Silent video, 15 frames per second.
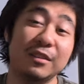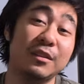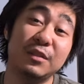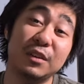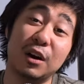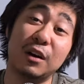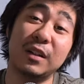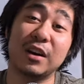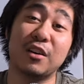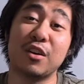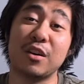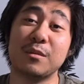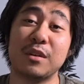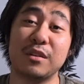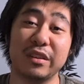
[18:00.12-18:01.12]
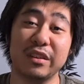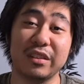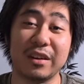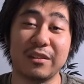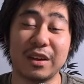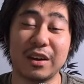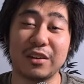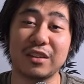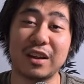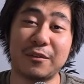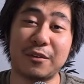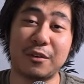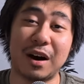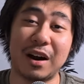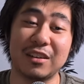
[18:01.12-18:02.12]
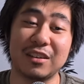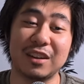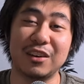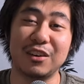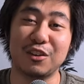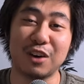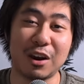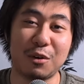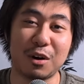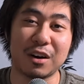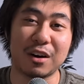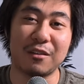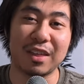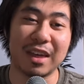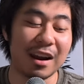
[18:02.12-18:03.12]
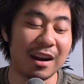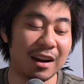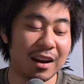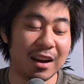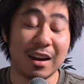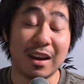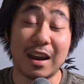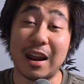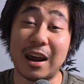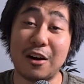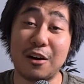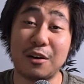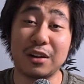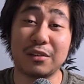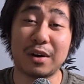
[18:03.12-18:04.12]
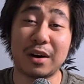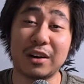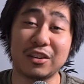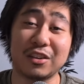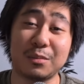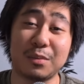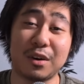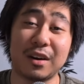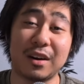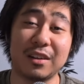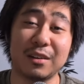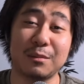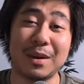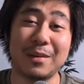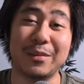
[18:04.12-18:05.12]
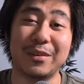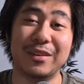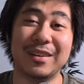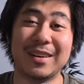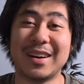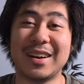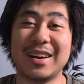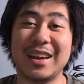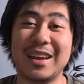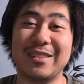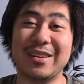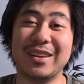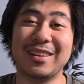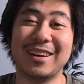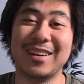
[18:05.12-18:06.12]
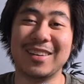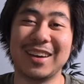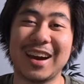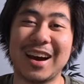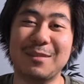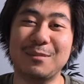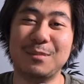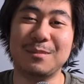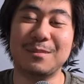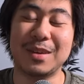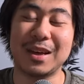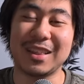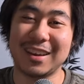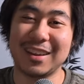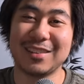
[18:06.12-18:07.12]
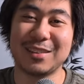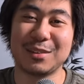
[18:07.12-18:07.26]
Even if you don't like horror movies, give their stuff a watch. They do great work over there, and I always want to support other people, even though they got million